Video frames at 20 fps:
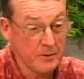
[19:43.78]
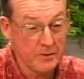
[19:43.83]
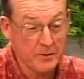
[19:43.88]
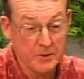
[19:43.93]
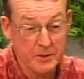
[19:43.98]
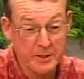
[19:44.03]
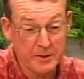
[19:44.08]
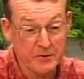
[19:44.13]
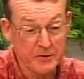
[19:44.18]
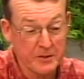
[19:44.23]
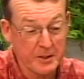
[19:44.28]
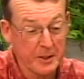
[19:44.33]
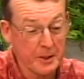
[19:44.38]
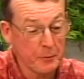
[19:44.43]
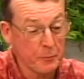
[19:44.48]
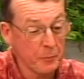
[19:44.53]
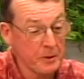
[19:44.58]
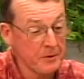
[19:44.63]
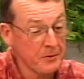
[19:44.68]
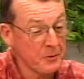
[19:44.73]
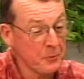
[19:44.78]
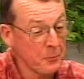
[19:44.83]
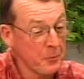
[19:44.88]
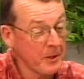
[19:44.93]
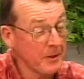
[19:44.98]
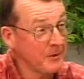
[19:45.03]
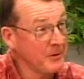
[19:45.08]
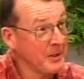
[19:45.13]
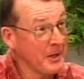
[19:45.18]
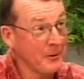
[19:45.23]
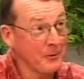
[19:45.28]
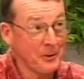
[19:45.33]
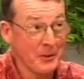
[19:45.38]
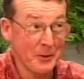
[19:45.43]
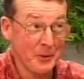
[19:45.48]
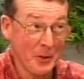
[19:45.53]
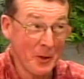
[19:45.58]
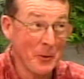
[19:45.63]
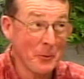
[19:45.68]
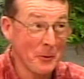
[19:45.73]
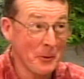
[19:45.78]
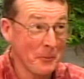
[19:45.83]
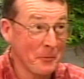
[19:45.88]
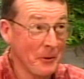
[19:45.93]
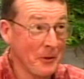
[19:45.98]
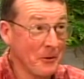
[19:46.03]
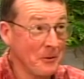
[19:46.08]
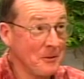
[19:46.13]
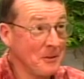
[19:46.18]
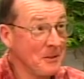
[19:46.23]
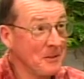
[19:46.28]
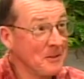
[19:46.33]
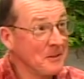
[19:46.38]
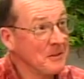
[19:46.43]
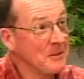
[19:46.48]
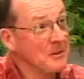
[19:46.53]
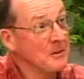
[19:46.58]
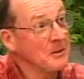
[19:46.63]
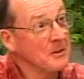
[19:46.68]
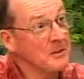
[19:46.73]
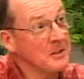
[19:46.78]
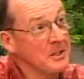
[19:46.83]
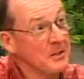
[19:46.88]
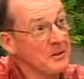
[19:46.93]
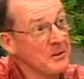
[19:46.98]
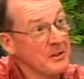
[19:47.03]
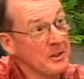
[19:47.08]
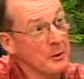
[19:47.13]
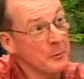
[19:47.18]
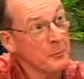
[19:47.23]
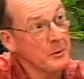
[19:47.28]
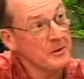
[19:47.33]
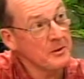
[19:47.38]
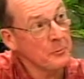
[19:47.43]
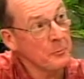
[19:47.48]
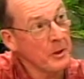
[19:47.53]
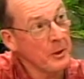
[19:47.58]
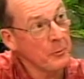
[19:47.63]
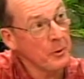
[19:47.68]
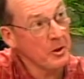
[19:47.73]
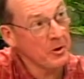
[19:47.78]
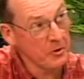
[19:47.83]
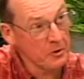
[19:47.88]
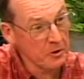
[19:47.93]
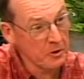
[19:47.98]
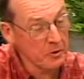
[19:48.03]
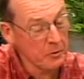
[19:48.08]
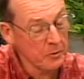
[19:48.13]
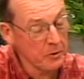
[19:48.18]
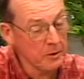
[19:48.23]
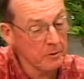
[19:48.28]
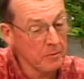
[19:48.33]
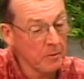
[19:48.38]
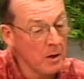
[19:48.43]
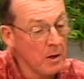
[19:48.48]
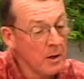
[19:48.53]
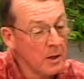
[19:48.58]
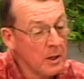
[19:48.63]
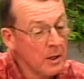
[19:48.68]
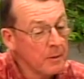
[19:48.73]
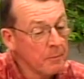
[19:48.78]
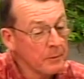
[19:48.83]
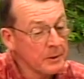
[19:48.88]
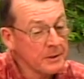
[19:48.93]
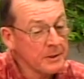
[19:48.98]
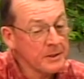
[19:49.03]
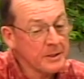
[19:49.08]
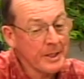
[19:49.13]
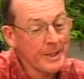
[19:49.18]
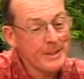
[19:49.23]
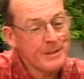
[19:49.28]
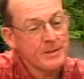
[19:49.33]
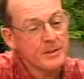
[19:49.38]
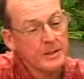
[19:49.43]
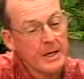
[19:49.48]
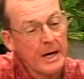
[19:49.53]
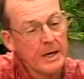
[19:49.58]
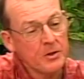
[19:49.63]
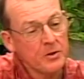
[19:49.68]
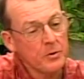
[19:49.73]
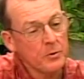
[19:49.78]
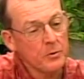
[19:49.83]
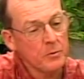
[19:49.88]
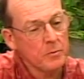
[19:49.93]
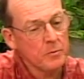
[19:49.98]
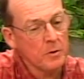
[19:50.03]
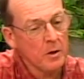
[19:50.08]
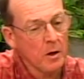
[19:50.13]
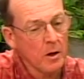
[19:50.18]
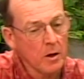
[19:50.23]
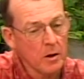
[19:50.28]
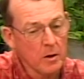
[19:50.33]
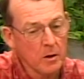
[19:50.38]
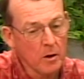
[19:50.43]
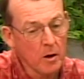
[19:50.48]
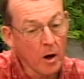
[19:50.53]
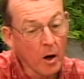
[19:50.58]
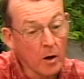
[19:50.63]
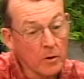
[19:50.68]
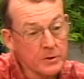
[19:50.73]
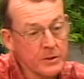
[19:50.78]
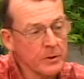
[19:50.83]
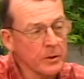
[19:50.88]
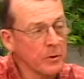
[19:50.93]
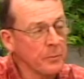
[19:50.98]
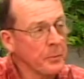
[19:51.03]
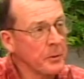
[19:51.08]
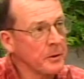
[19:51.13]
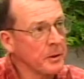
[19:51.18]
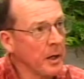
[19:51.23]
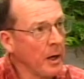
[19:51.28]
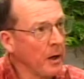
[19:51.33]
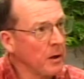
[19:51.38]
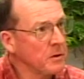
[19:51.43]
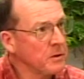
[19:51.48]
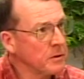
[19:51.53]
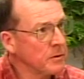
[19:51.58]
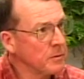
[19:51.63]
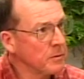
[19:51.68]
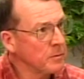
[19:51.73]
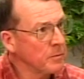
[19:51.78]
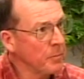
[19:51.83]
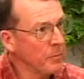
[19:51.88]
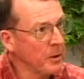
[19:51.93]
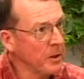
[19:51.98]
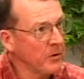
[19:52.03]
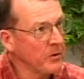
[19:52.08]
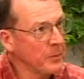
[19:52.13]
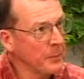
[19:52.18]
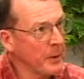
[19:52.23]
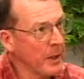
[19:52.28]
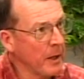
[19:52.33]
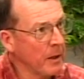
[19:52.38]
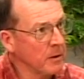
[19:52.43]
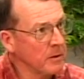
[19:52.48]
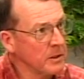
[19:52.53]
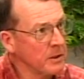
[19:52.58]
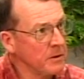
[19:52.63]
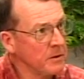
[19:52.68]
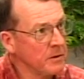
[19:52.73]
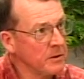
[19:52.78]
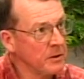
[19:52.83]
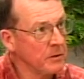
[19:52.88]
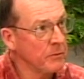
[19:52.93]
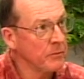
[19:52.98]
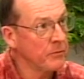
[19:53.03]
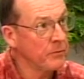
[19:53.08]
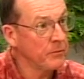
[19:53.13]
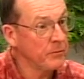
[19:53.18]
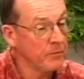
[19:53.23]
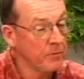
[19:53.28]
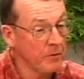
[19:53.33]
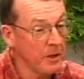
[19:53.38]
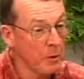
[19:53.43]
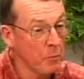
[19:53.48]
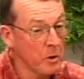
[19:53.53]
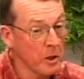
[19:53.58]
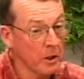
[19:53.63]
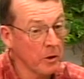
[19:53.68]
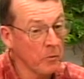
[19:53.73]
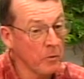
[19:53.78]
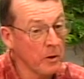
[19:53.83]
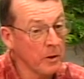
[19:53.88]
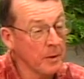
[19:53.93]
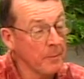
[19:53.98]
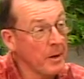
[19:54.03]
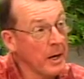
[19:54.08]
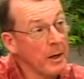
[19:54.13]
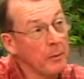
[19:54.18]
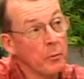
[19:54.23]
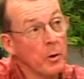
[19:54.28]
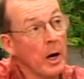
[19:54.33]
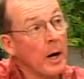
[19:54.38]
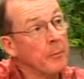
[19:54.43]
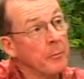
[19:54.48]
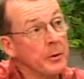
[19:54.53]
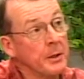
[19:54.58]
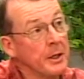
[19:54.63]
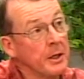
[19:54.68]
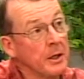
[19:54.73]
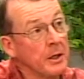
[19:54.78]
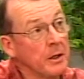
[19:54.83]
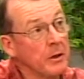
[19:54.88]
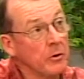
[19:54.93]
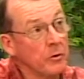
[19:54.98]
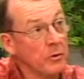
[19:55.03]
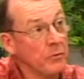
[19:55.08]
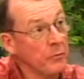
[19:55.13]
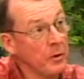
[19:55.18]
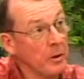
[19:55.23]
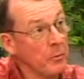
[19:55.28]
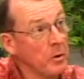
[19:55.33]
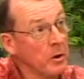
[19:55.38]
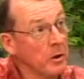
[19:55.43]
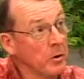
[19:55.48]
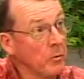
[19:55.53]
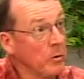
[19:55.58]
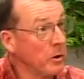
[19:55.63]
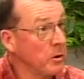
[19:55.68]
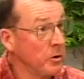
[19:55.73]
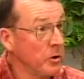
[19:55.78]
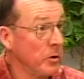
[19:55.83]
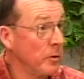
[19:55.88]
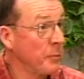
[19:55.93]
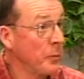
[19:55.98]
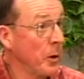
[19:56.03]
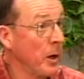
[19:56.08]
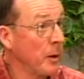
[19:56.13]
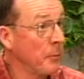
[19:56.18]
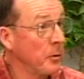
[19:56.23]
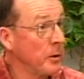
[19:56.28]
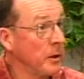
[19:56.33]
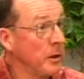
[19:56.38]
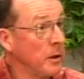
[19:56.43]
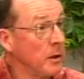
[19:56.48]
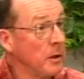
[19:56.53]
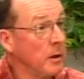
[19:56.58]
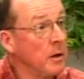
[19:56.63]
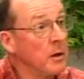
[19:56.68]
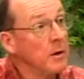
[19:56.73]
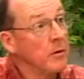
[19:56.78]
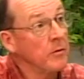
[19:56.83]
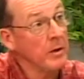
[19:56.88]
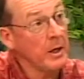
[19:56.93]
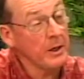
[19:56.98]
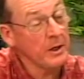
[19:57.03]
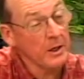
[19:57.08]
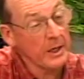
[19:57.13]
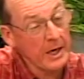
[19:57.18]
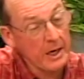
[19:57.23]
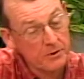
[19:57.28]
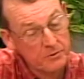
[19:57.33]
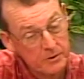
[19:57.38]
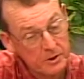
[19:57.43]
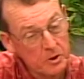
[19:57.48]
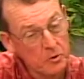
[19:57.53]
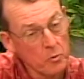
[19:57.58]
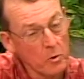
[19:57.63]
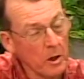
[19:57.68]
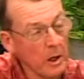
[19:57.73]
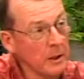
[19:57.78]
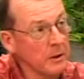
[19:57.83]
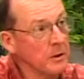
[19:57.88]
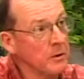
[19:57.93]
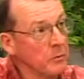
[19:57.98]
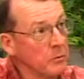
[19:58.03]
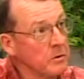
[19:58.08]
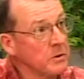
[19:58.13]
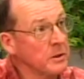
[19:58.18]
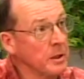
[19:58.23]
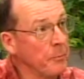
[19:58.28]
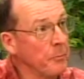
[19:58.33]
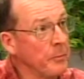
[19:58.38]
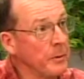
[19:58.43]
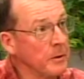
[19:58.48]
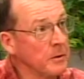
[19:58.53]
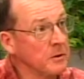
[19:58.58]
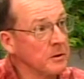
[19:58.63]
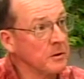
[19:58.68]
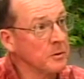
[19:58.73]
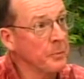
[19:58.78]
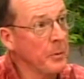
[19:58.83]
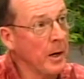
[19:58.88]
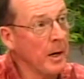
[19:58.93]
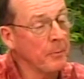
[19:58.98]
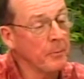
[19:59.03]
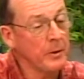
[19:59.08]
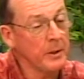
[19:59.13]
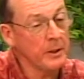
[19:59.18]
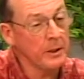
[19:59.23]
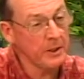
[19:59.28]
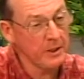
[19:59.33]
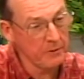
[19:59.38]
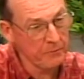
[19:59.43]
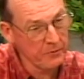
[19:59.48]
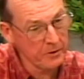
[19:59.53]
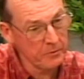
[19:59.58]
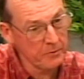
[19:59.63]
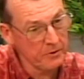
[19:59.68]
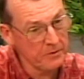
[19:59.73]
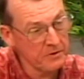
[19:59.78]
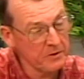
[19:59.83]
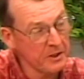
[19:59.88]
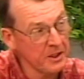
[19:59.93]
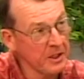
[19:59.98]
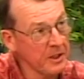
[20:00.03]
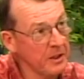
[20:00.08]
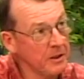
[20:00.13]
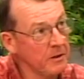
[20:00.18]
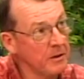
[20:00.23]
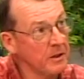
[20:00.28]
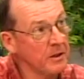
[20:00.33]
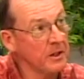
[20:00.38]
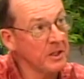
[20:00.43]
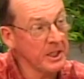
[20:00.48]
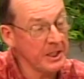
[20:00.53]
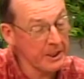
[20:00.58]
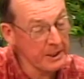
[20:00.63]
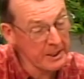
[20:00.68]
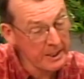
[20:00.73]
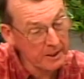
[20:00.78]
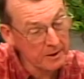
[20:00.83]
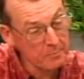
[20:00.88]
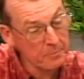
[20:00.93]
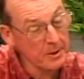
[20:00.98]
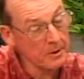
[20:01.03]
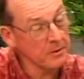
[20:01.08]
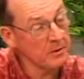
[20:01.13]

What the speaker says: Didn't see any reason why the town didn't own the road. Didn't see any reason why we couldn't do it. But state statute also protects municipalities if they want to go onto my property, or if they want to go onto your property, they can actually go onto some person's property if there is a need, and a need had been